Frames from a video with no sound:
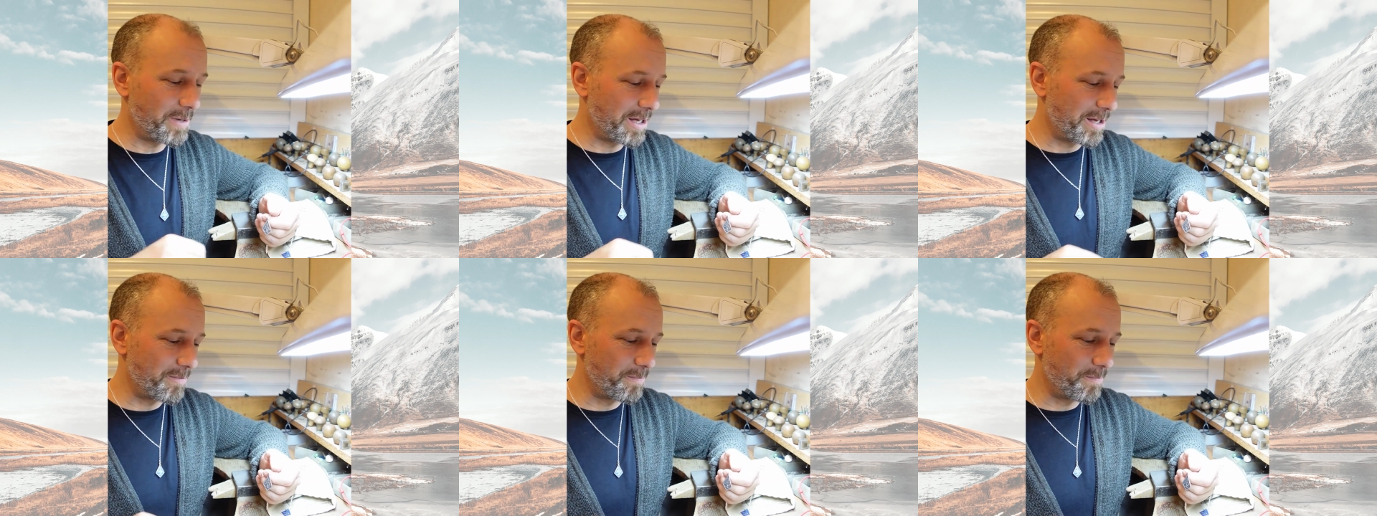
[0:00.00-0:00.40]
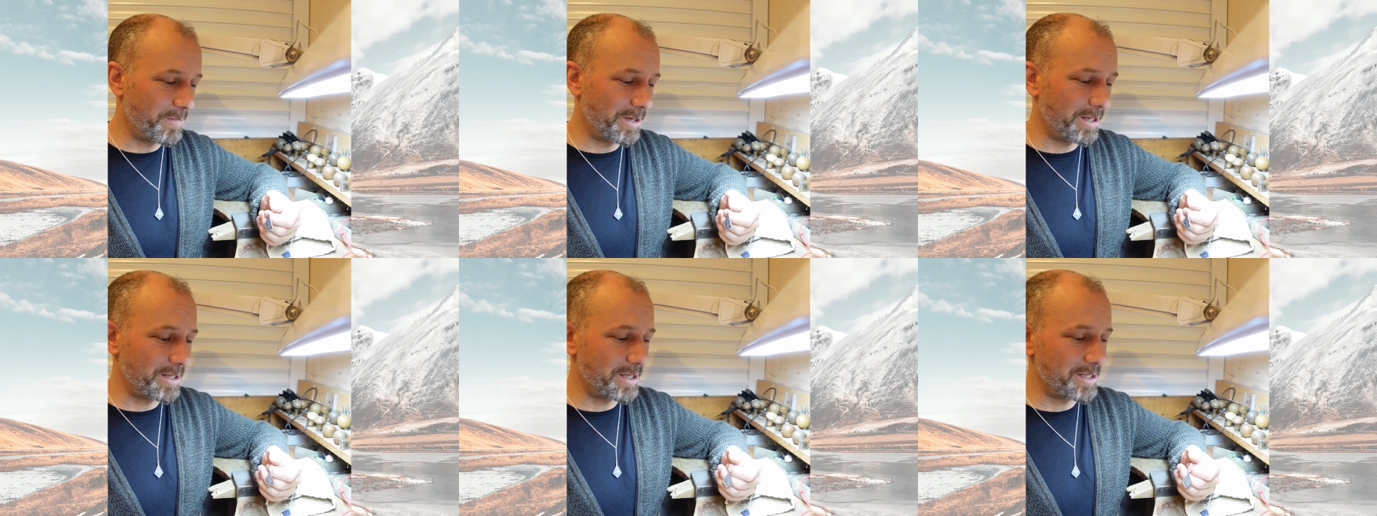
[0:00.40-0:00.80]
and
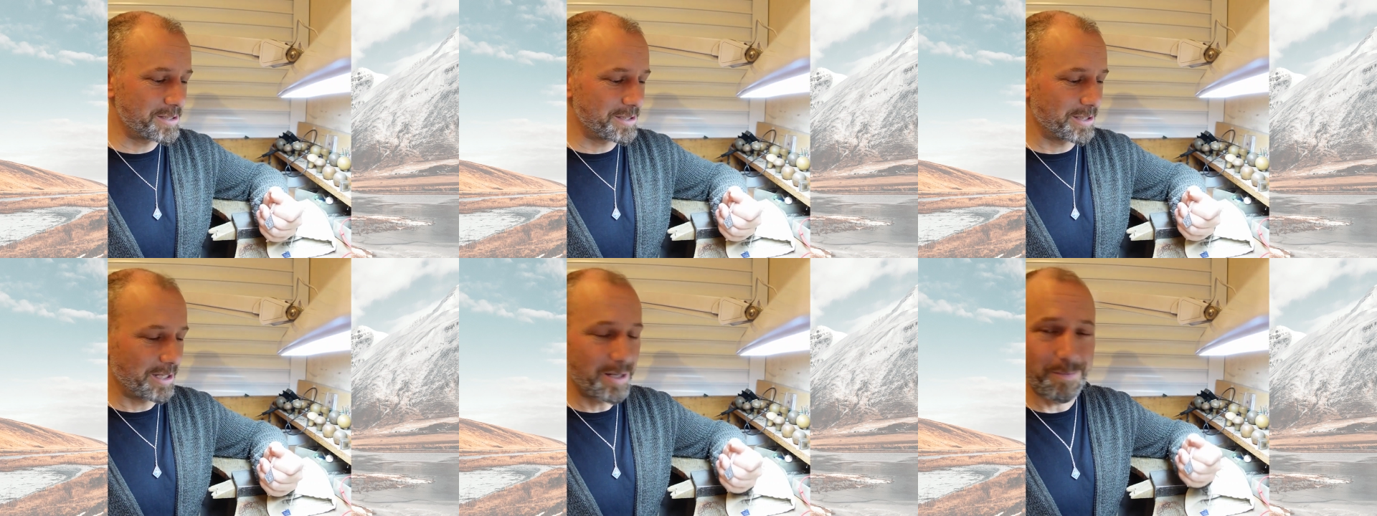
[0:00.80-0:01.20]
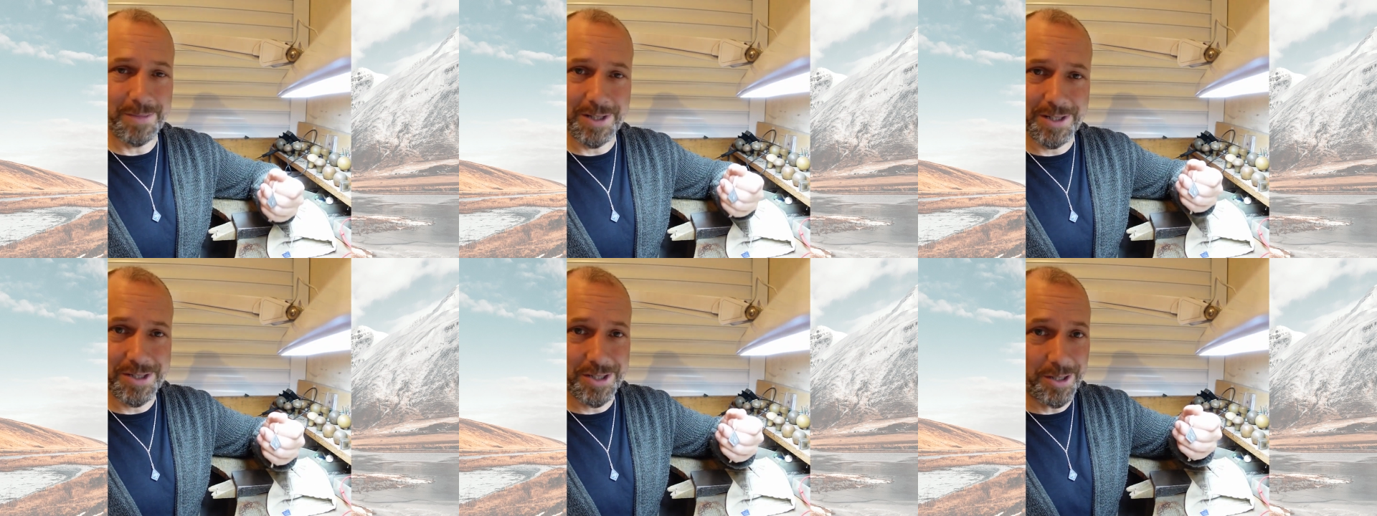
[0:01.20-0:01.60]
please let
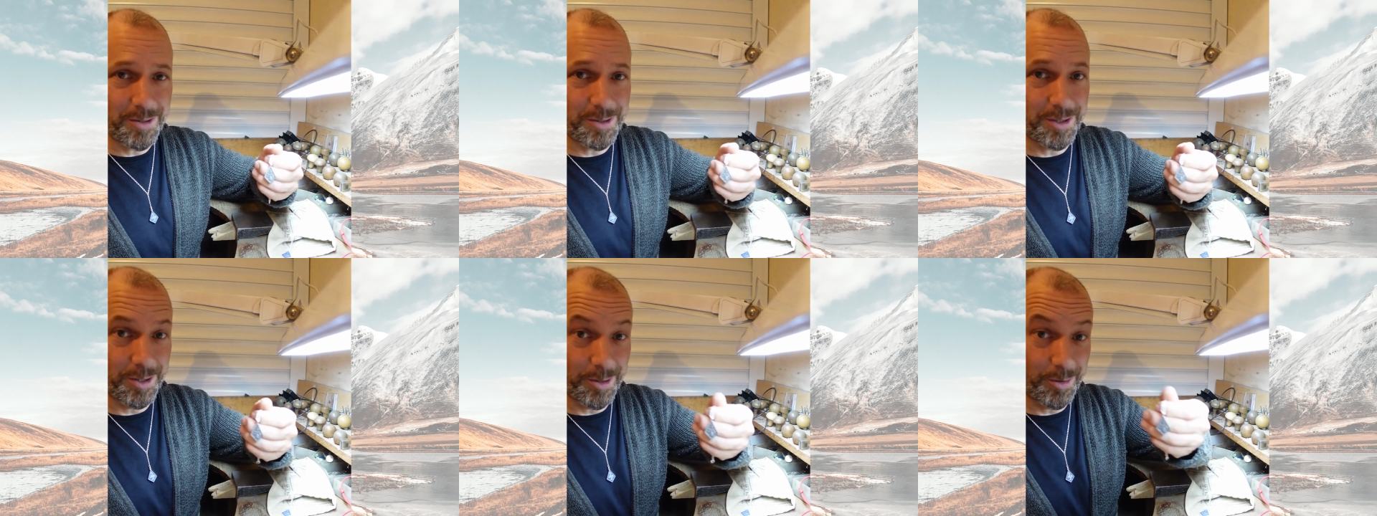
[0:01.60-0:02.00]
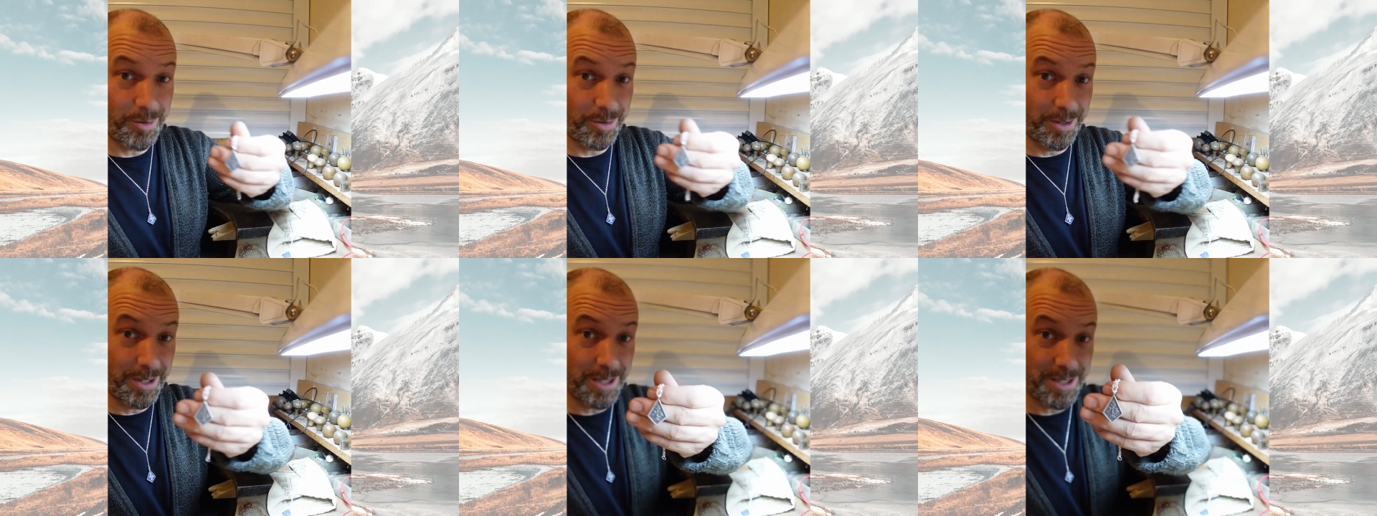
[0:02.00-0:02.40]
me show you
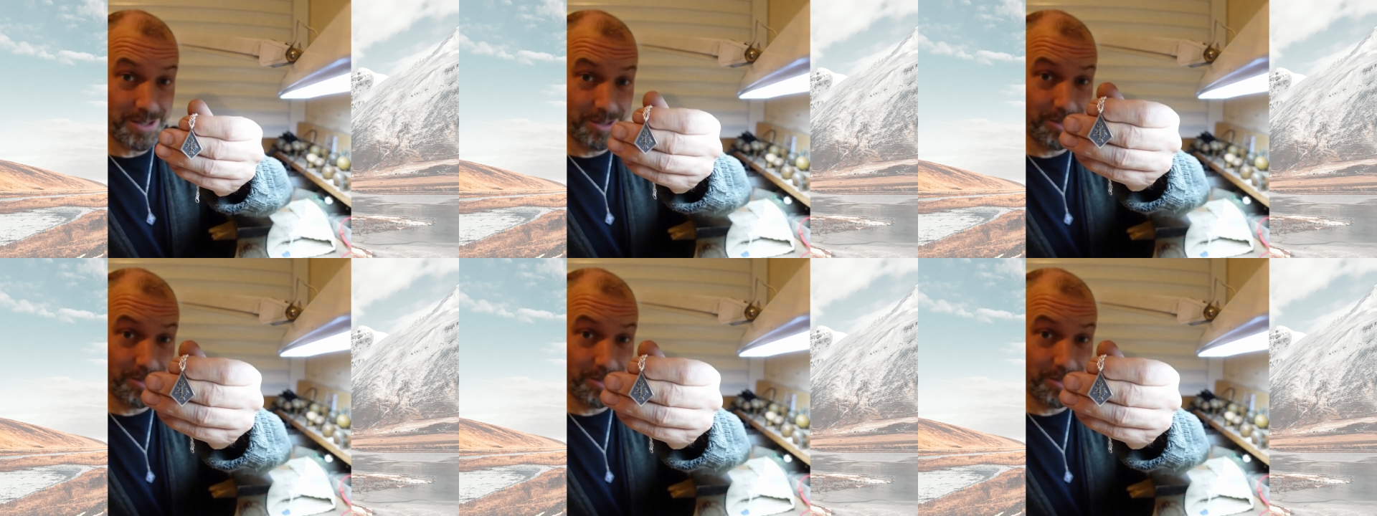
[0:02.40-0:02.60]
these